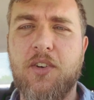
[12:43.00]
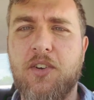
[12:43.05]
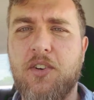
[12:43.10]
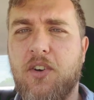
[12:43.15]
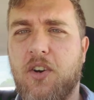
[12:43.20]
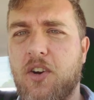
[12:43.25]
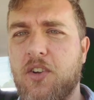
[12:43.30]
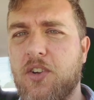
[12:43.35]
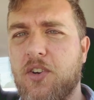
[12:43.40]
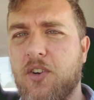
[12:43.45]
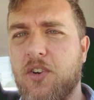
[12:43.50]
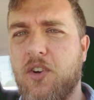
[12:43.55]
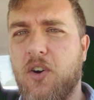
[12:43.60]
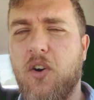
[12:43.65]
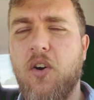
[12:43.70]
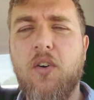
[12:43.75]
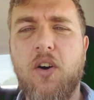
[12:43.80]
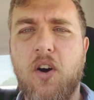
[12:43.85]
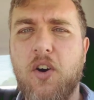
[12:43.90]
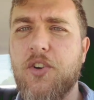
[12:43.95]
all your
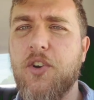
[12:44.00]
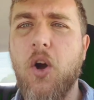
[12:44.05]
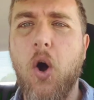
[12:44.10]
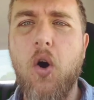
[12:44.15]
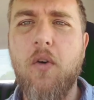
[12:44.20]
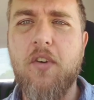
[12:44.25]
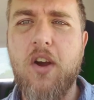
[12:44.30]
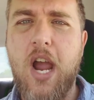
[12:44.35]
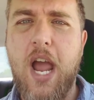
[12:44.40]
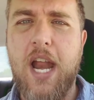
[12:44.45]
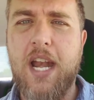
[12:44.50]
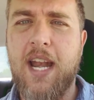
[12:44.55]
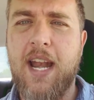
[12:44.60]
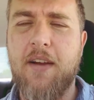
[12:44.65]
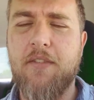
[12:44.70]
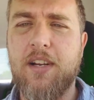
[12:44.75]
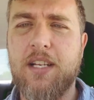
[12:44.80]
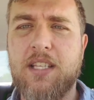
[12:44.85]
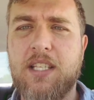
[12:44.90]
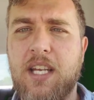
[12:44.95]
overhead and
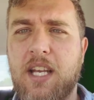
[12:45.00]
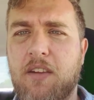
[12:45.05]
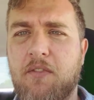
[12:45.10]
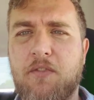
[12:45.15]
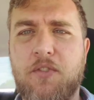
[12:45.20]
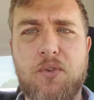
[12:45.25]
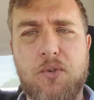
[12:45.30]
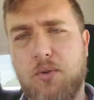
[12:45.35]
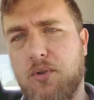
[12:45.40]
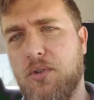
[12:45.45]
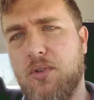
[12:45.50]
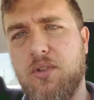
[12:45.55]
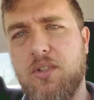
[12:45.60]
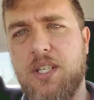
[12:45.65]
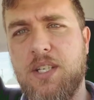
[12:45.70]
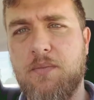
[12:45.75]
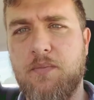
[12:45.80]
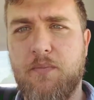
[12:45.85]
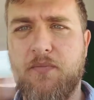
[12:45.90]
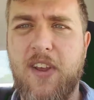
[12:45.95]
everything, fuel
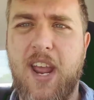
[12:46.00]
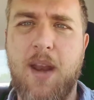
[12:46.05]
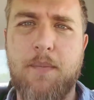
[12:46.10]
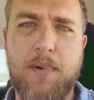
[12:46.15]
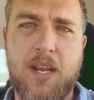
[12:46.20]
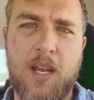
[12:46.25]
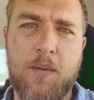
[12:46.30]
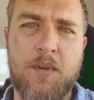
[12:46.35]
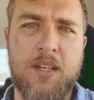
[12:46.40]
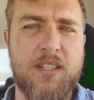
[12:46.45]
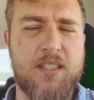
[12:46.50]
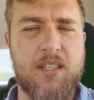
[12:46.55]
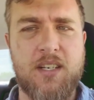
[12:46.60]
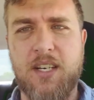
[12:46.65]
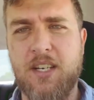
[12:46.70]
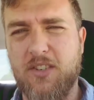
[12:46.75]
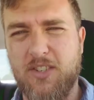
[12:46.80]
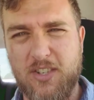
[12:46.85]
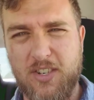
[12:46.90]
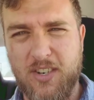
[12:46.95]
and van payments and
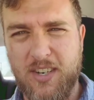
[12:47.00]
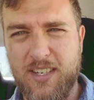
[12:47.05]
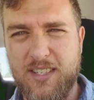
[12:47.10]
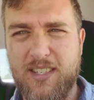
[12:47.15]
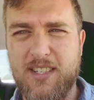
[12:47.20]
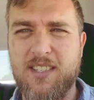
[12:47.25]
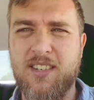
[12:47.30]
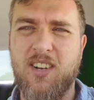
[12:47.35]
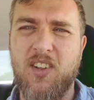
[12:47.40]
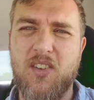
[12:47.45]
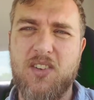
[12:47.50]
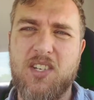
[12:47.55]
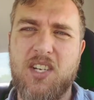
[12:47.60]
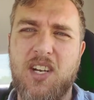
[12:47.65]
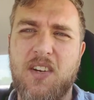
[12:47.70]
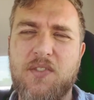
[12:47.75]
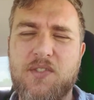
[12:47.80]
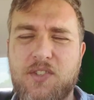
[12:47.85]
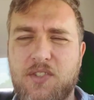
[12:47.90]
insurances and all this stuff.